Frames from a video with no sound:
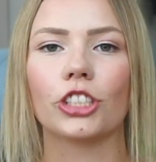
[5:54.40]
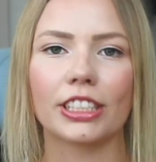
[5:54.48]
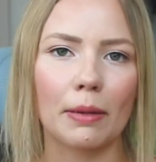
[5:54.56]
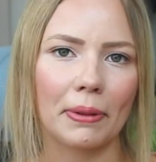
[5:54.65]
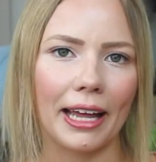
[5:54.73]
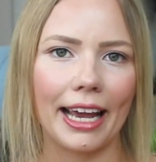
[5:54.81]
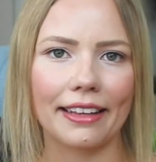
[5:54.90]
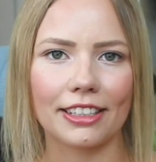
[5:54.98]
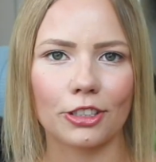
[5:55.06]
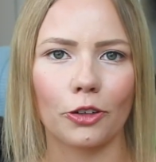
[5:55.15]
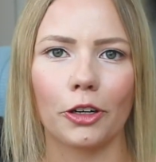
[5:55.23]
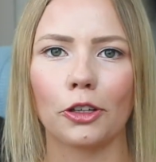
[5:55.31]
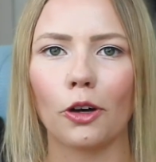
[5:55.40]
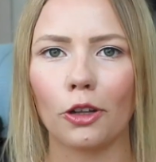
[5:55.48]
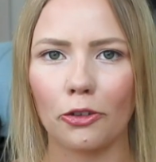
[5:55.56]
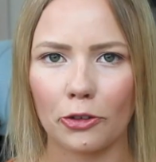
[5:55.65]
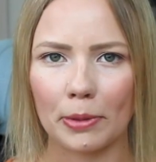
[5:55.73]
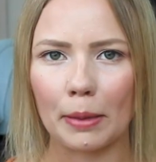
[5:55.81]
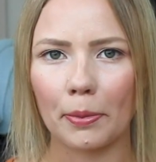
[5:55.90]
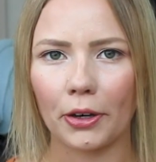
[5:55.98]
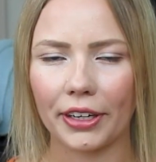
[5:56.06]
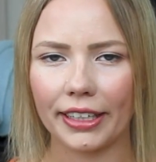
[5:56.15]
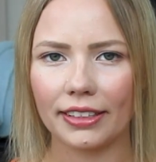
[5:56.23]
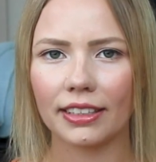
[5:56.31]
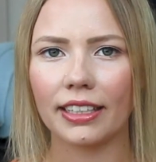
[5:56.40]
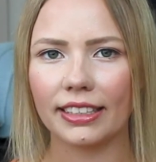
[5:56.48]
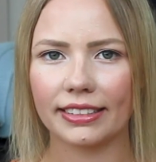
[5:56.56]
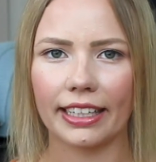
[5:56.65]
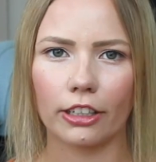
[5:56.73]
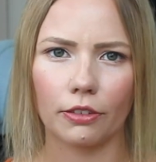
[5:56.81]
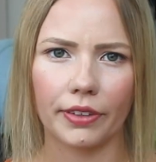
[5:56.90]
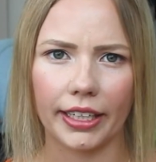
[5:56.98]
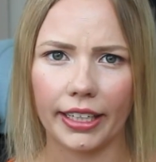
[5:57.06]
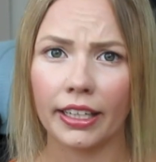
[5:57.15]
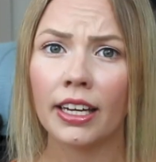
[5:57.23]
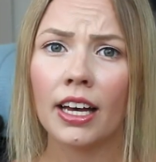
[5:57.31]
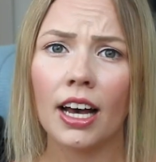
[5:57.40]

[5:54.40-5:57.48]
applying this oil all over my body instead of a